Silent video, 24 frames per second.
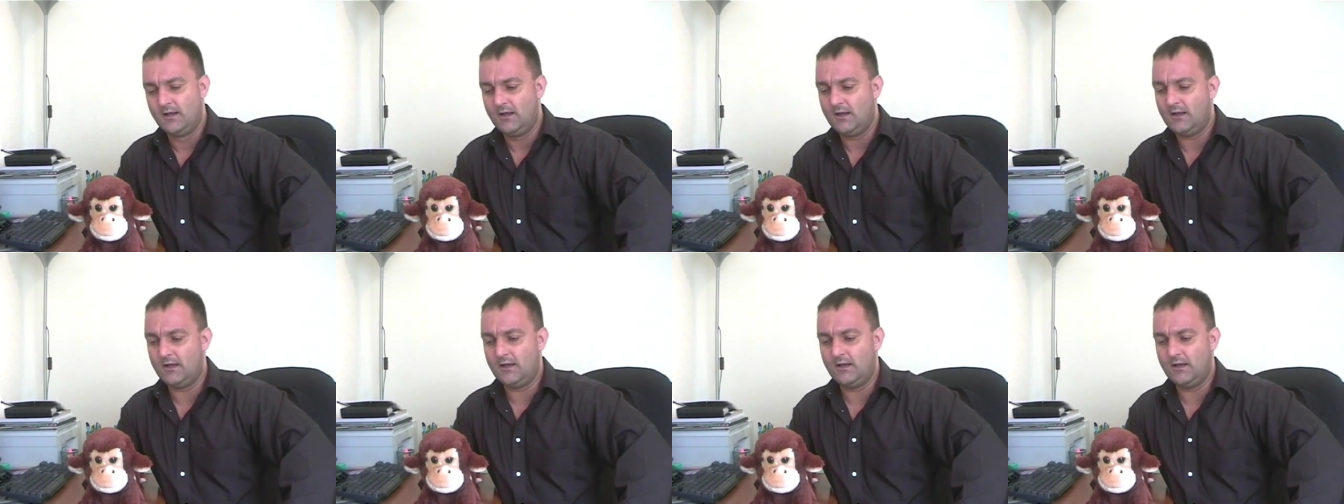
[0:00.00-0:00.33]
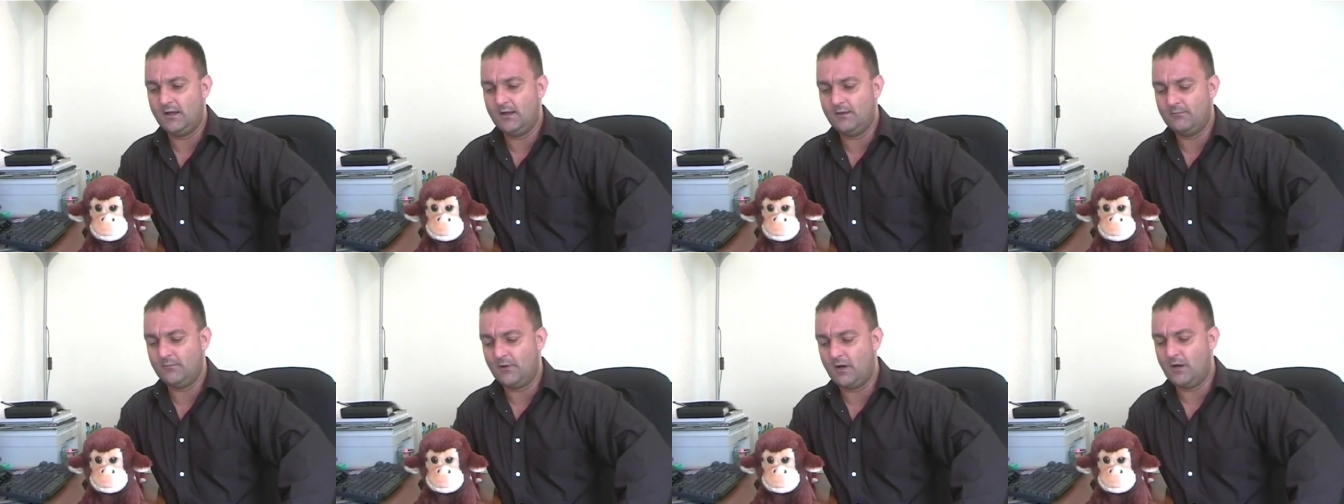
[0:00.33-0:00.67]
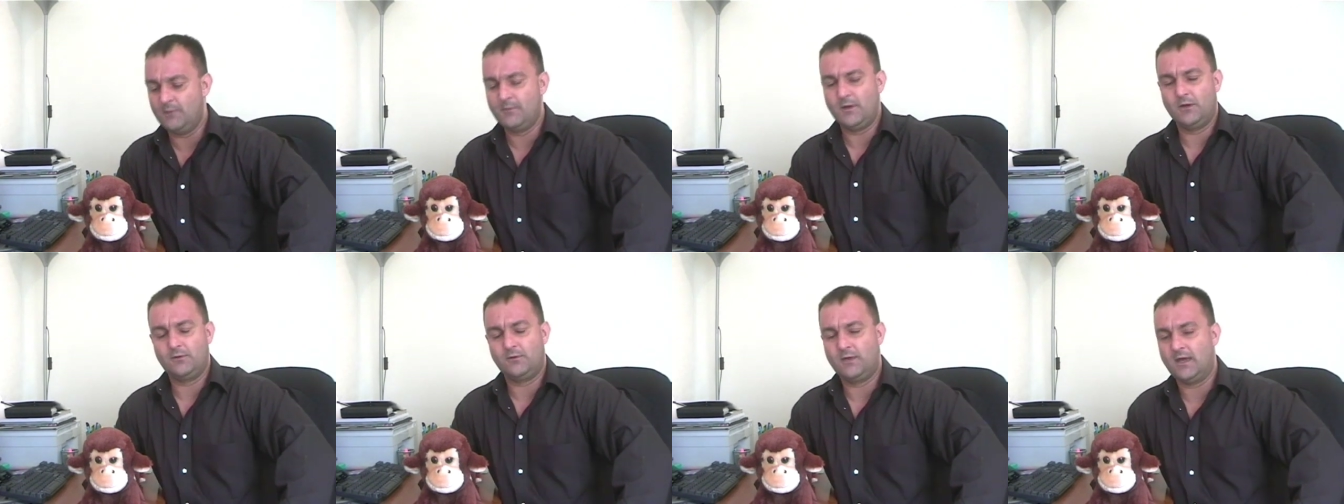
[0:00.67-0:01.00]
um,
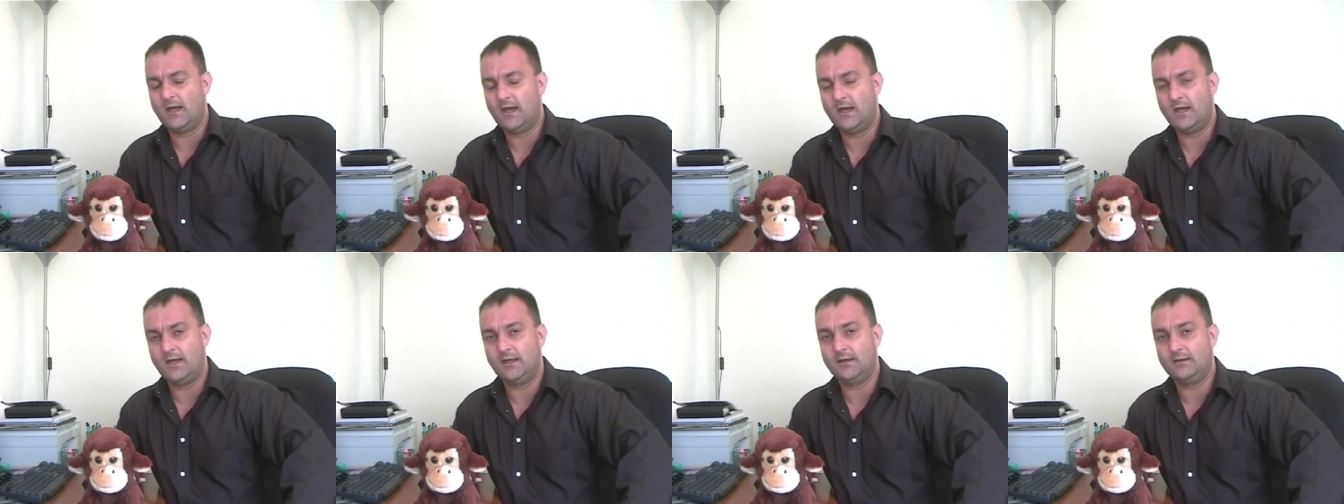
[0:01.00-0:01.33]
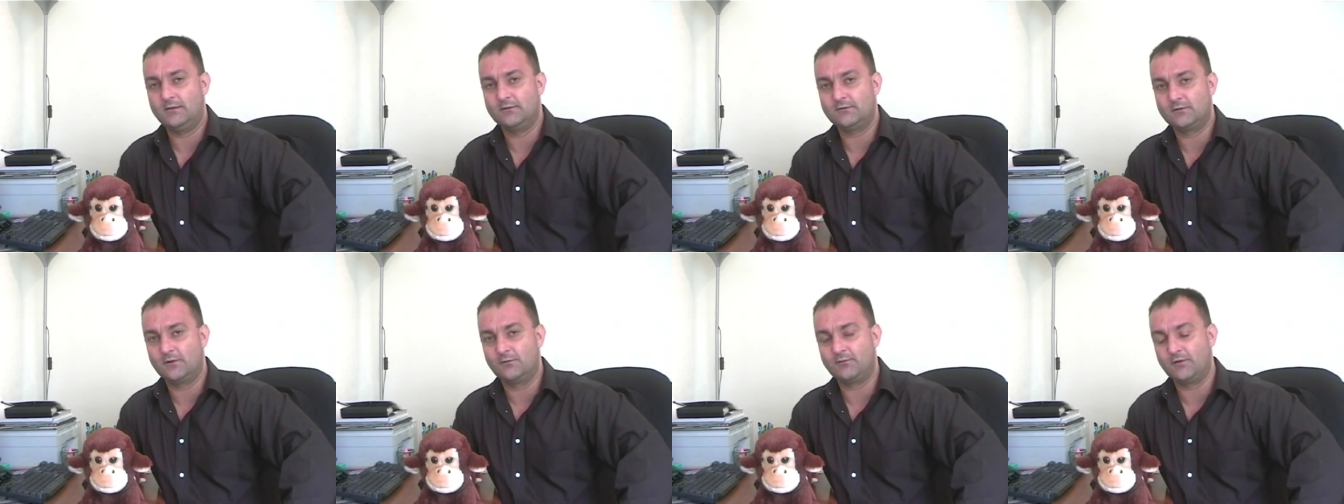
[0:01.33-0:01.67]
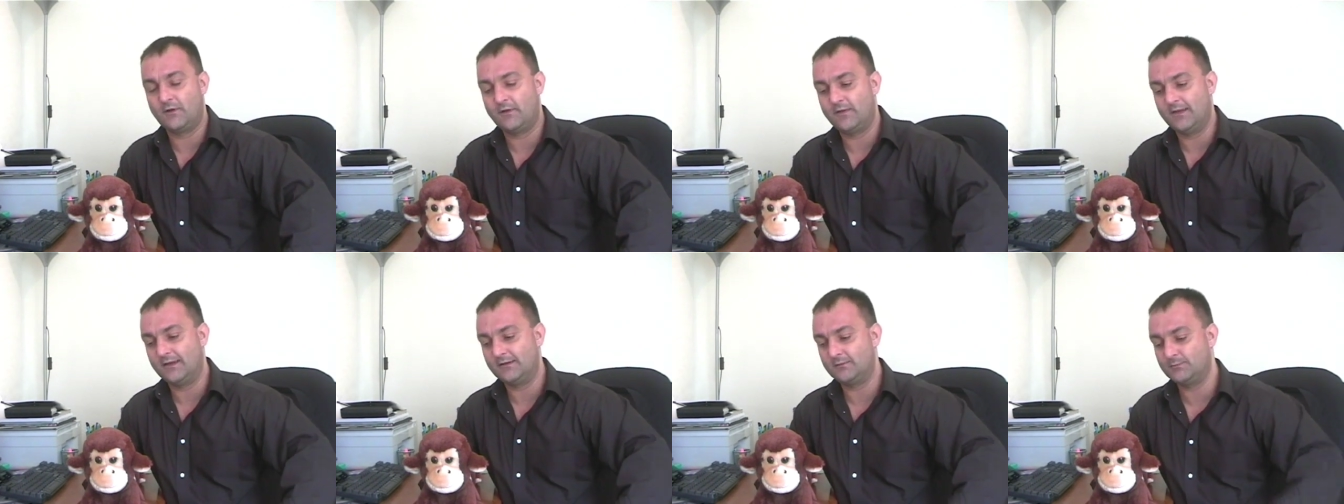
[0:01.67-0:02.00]
I'm okay and stuff
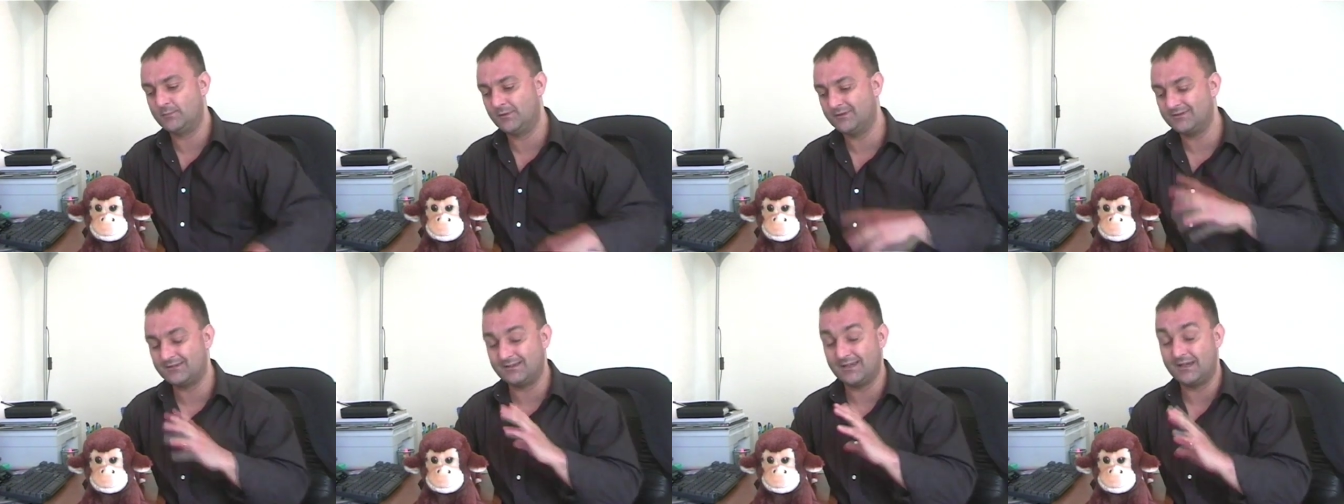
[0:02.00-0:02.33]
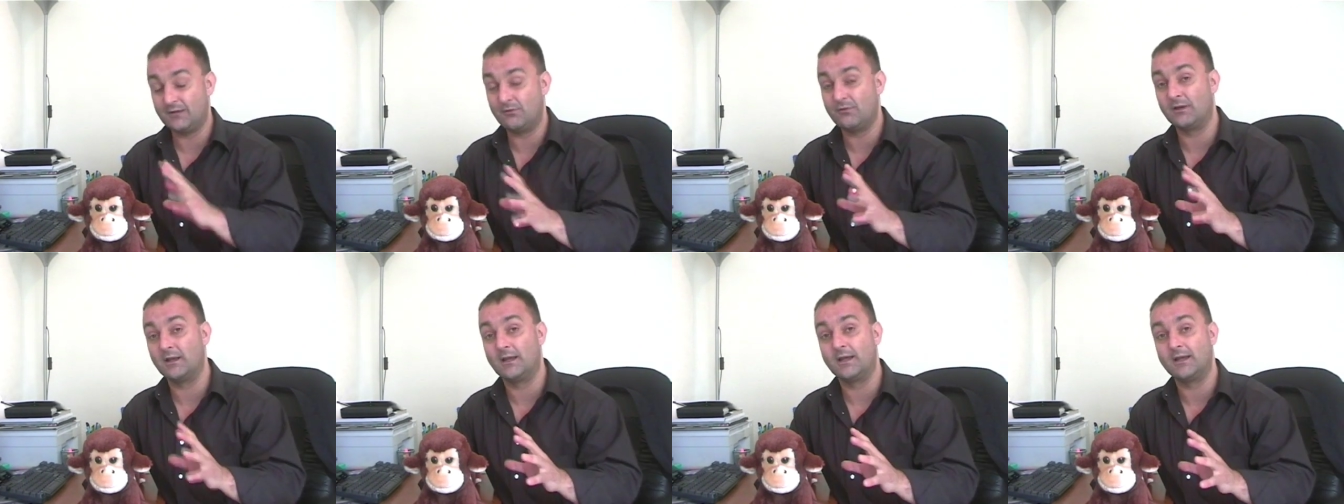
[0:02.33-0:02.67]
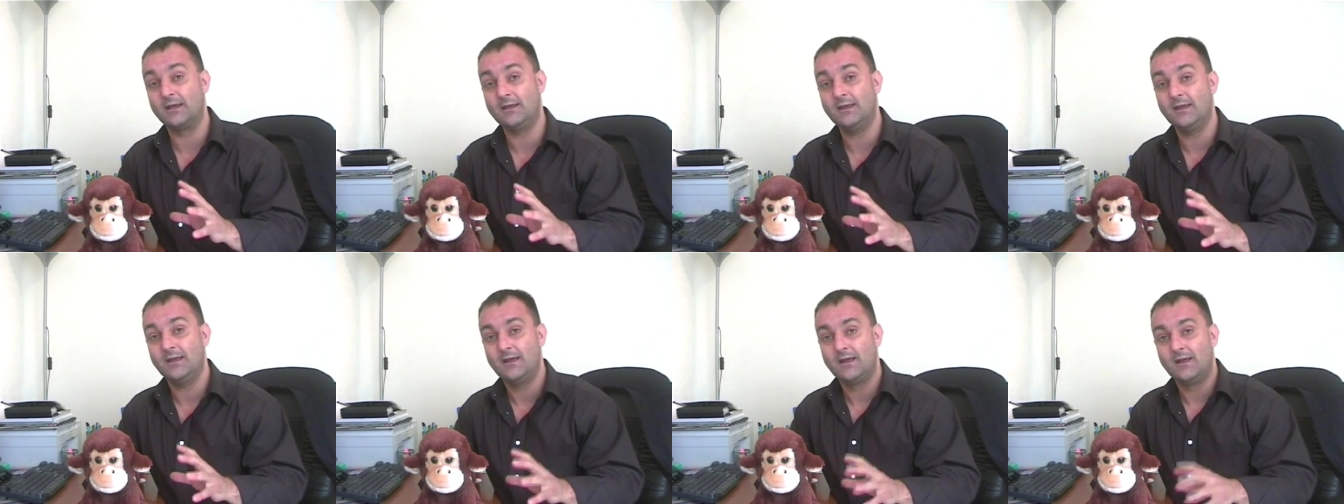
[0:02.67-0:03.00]
like this. But
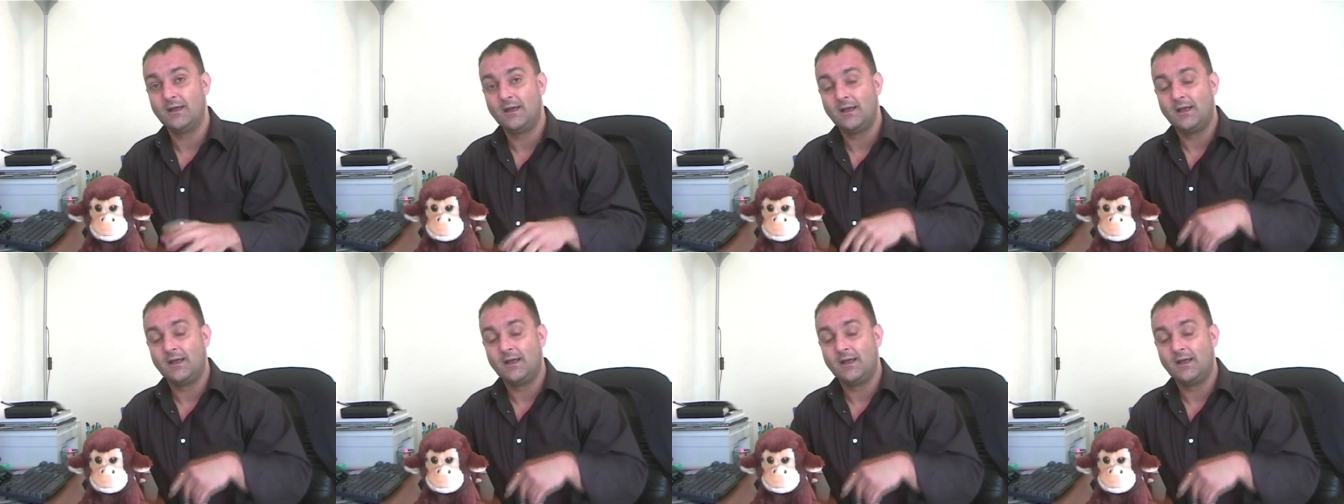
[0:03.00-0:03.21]
secretly,